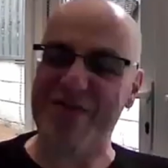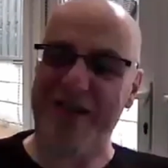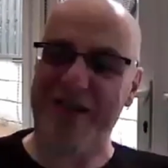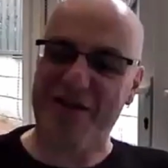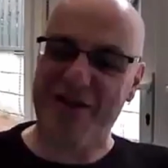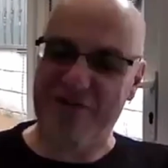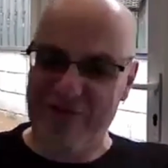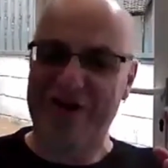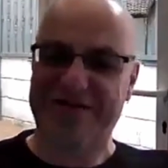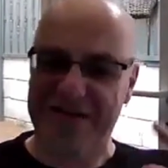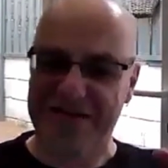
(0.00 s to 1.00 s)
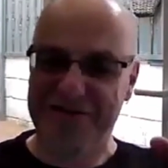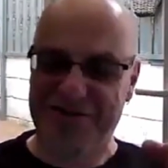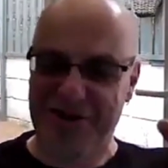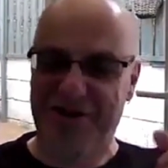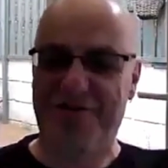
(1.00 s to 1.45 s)
then, do you write in
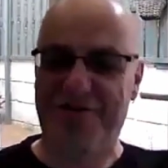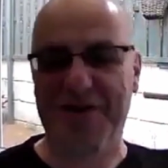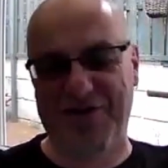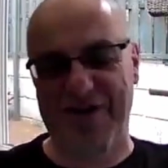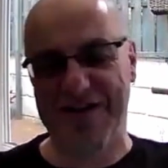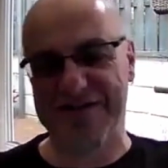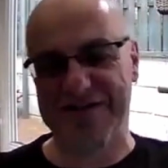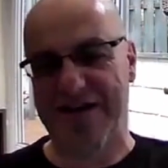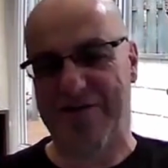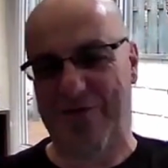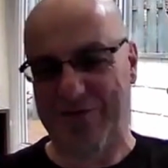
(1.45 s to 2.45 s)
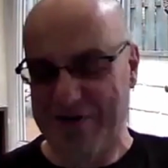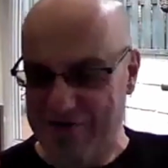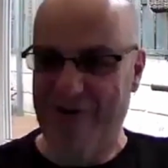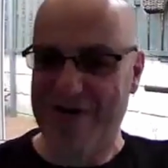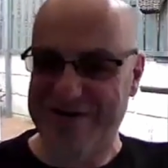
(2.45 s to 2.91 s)
German and translate, or do
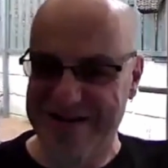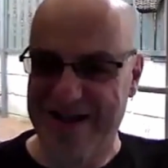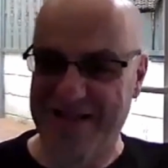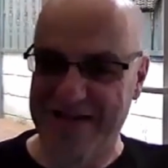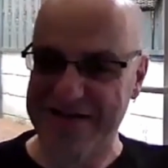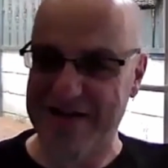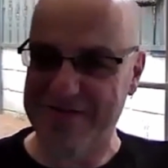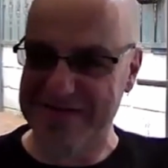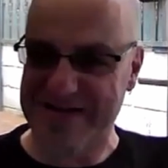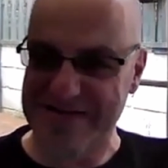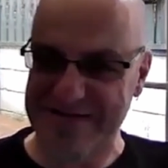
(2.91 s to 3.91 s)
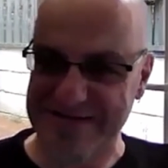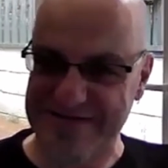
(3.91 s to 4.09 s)
you write in English? How does that?